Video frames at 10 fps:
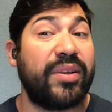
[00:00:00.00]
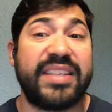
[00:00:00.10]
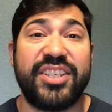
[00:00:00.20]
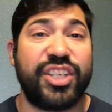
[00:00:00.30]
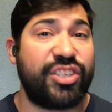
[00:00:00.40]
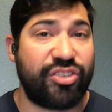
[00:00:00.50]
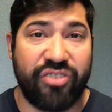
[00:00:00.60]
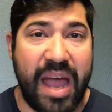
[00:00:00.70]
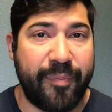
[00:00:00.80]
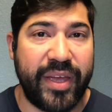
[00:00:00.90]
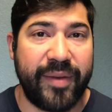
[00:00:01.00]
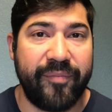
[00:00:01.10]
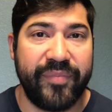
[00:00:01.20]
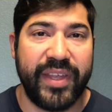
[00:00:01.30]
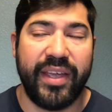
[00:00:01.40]
would say just scrap
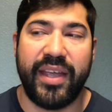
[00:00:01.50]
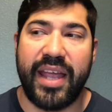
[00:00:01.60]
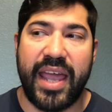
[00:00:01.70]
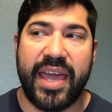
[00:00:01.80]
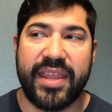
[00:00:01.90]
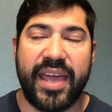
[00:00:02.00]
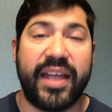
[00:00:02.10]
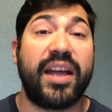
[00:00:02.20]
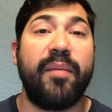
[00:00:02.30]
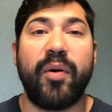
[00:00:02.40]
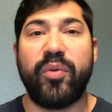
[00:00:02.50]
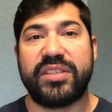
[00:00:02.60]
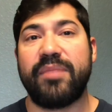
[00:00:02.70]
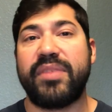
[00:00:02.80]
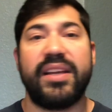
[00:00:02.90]
it and then come up with
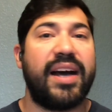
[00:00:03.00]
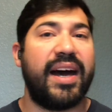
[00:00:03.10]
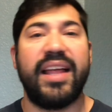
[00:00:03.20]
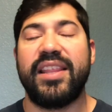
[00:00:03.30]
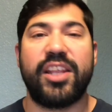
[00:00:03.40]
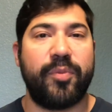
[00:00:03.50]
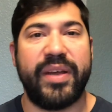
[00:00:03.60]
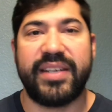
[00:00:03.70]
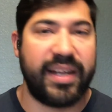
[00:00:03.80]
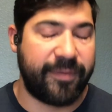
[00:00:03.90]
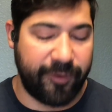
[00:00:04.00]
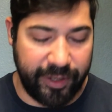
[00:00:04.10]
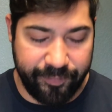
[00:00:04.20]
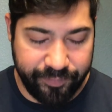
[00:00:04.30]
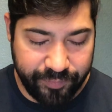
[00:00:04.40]
something a little bit
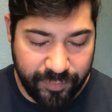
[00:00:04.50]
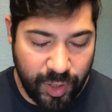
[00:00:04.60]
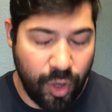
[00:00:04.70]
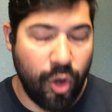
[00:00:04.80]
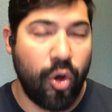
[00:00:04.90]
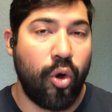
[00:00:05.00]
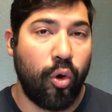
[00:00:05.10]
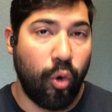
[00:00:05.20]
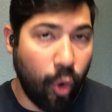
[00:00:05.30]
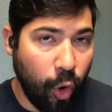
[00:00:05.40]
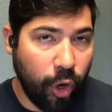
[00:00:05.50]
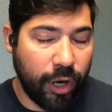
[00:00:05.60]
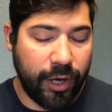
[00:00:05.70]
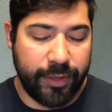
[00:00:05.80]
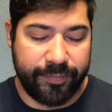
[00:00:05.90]
different.
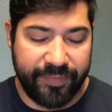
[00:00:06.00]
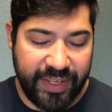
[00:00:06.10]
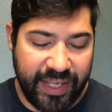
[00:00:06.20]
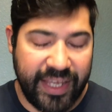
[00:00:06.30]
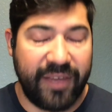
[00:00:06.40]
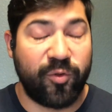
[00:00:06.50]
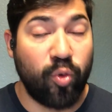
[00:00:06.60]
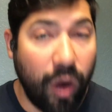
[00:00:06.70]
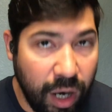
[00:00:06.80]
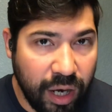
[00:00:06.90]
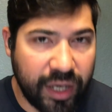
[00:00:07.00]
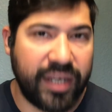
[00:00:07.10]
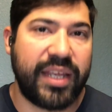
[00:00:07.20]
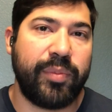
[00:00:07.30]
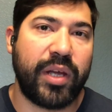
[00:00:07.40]
Or if you are going
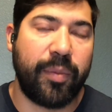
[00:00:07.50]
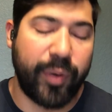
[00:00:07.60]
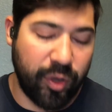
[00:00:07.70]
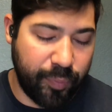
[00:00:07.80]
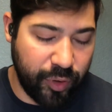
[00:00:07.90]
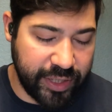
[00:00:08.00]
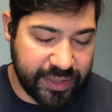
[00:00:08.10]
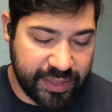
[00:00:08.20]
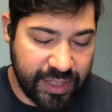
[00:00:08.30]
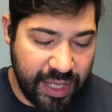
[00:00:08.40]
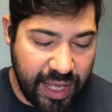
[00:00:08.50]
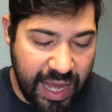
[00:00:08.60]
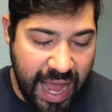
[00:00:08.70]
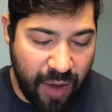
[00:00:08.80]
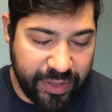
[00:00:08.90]
to keep the component points,
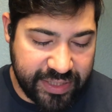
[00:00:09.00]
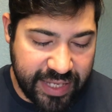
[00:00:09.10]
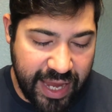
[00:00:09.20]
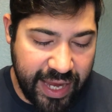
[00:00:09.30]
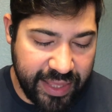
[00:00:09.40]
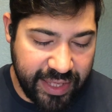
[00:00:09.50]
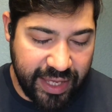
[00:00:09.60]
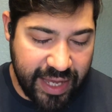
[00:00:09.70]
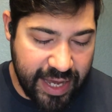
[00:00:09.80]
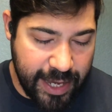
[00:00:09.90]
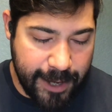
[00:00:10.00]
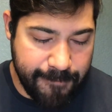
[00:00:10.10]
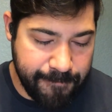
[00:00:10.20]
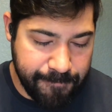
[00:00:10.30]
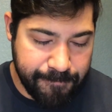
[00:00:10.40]
I would say the